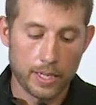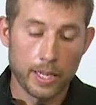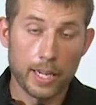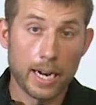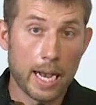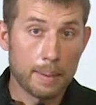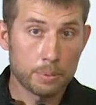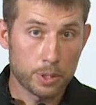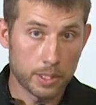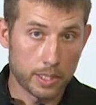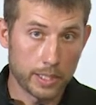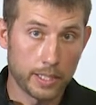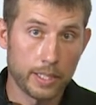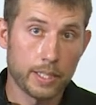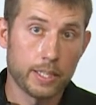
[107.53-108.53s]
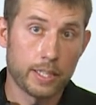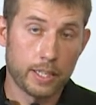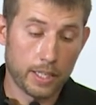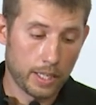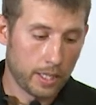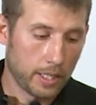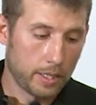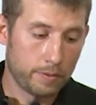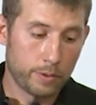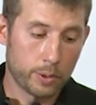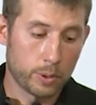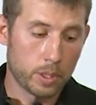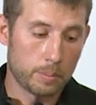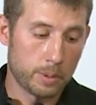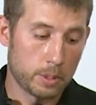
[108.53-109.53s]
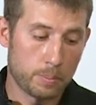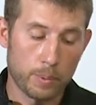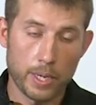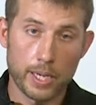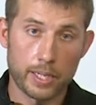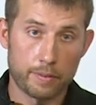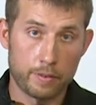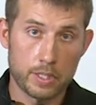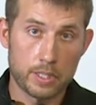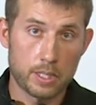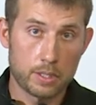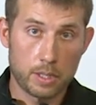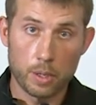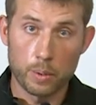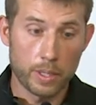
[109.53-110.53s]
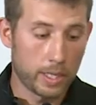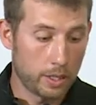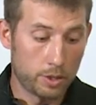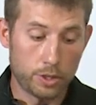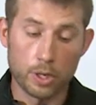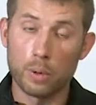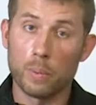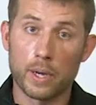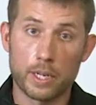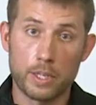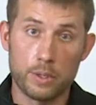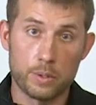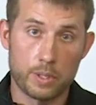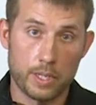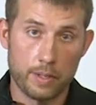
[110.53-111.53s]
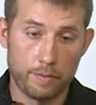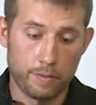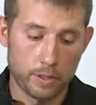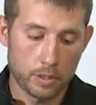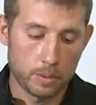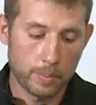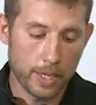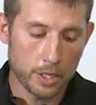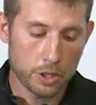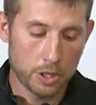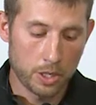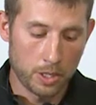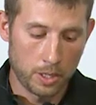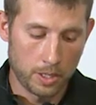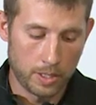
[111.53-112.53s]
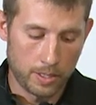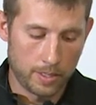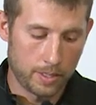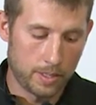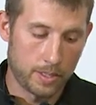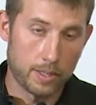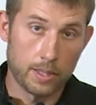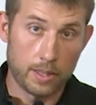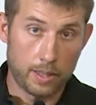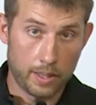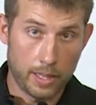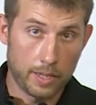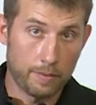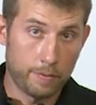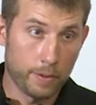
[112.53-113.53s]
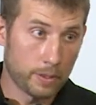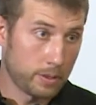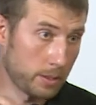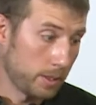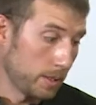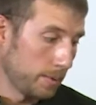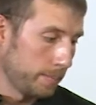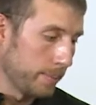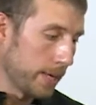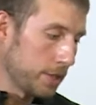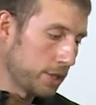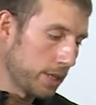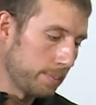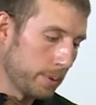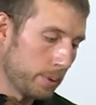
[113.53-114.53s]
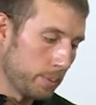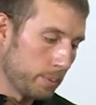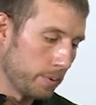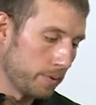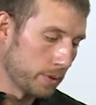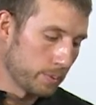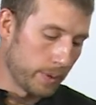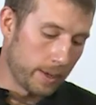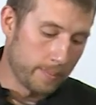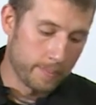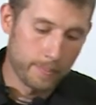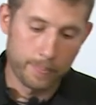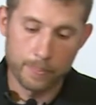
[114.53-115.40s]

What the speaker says: And optionally, if you're going to be spraying a viscous coating and you don't want to use a filter mesh, that filter mesh can be removed as well.